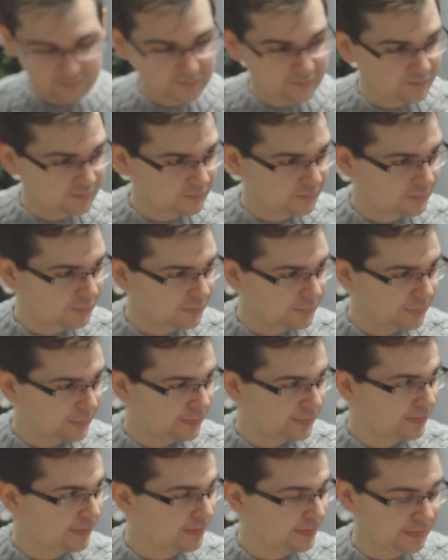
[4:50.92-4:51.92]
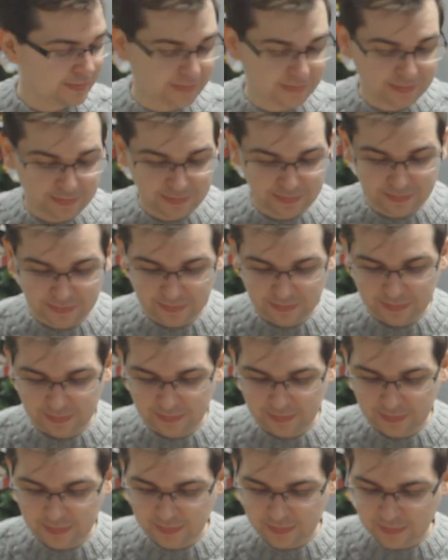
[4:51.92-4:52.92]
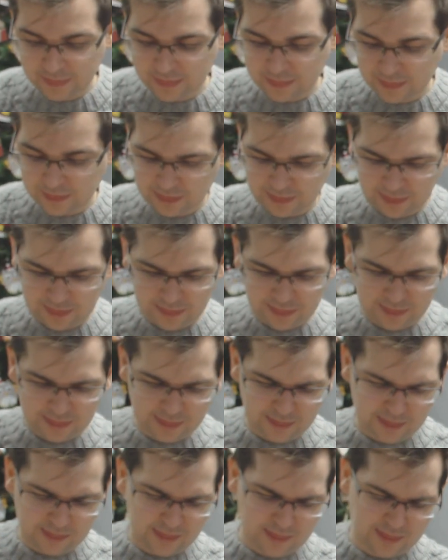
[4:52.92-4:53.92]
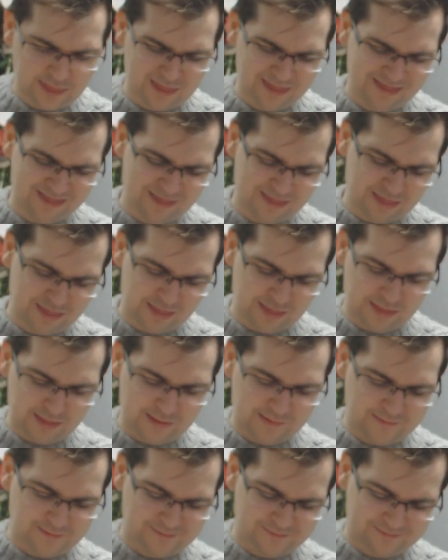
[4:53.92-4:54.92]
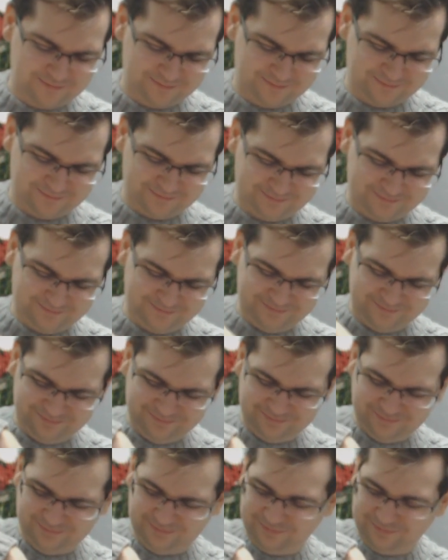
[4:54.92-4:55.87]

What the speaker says: [no speech]